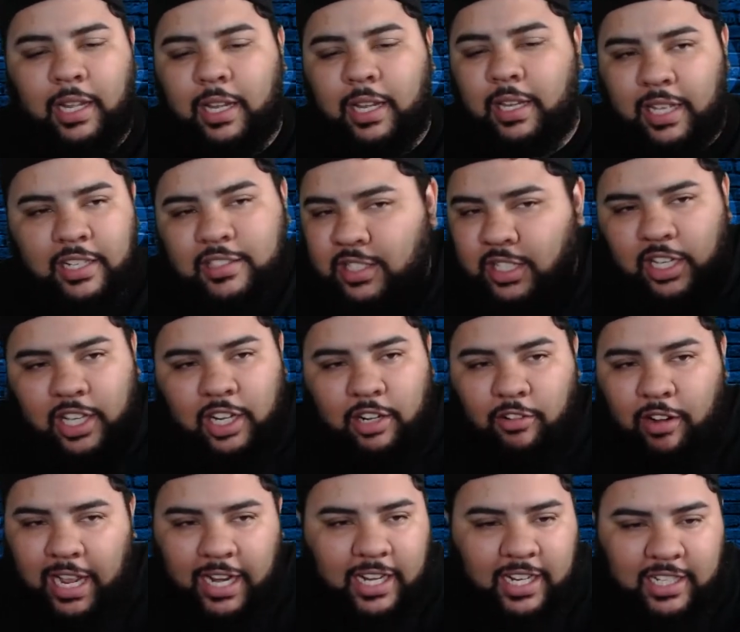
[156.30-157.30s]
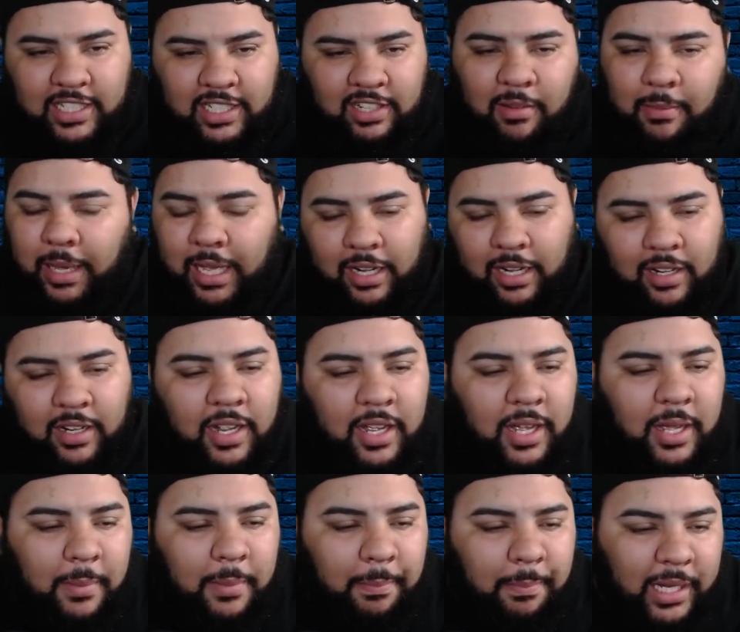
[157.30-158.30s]
they're still gonna ride. It doesn't even matter.
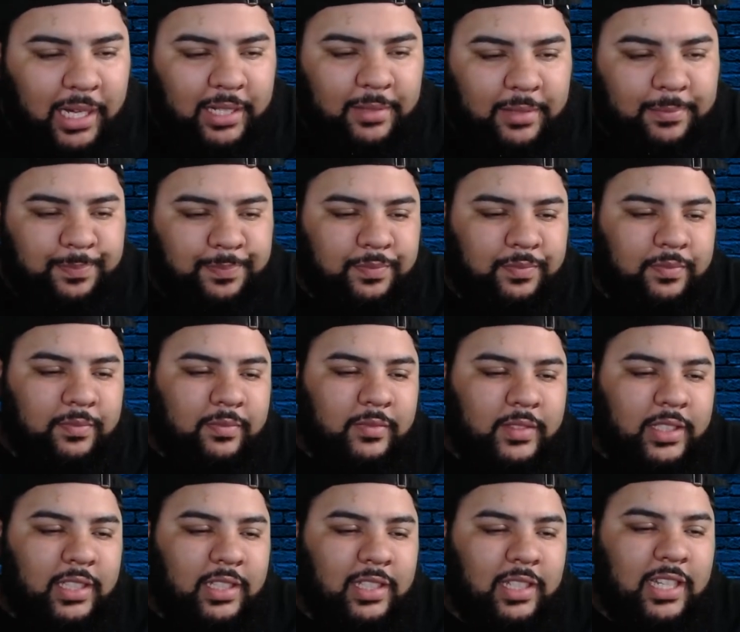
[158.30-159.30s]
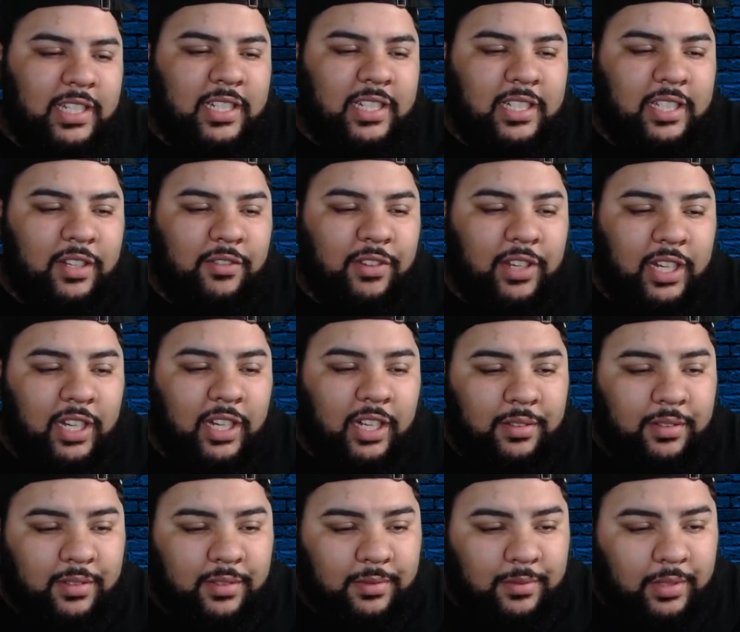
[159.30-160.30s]
But let's get to the video.
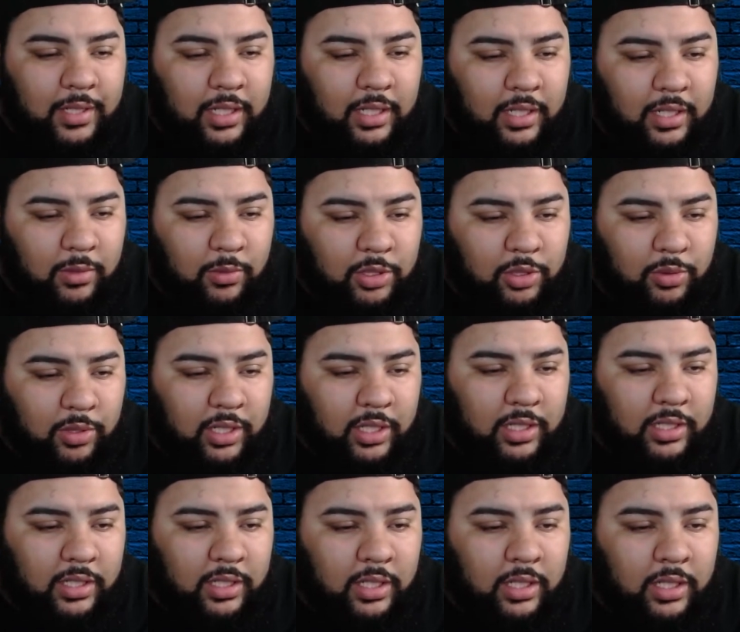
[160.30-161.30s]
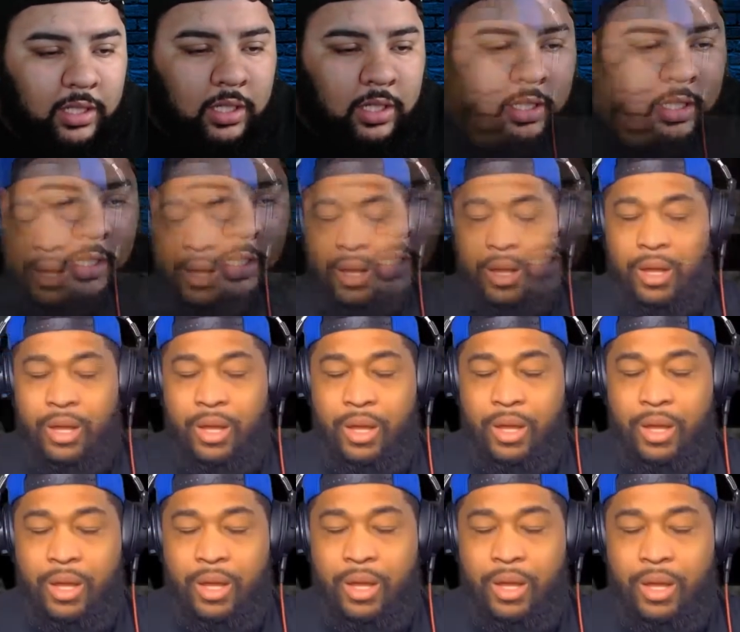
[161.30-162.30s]
Uh, which one is it?
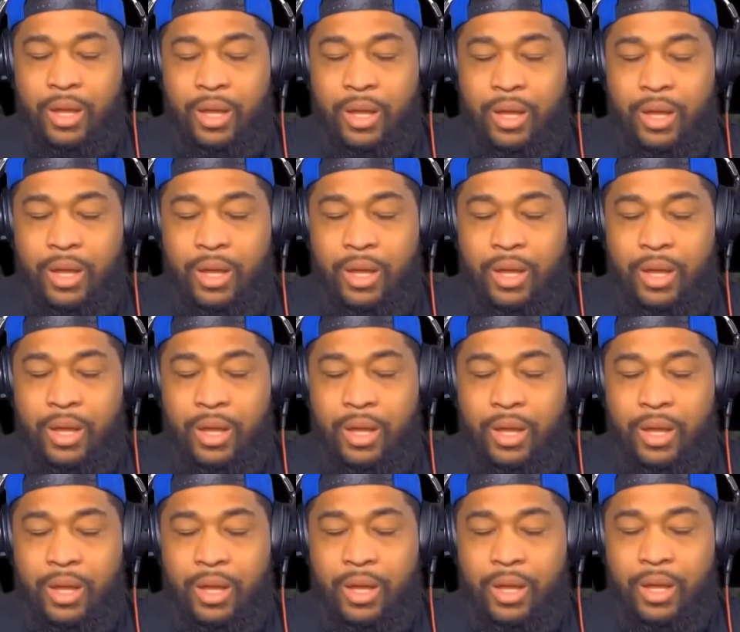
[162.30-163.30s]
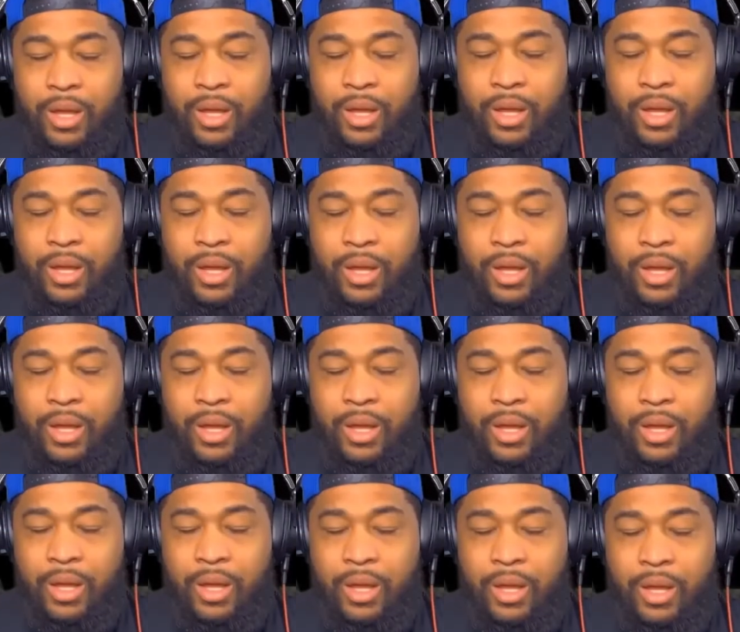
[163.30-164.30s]
Here it is. All right. So this is Brandon Tatum.
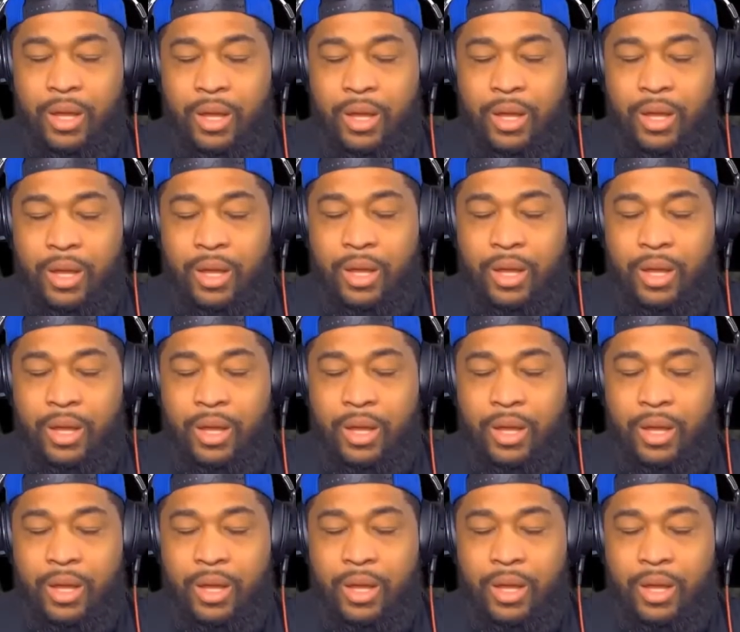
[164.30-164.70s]
This is this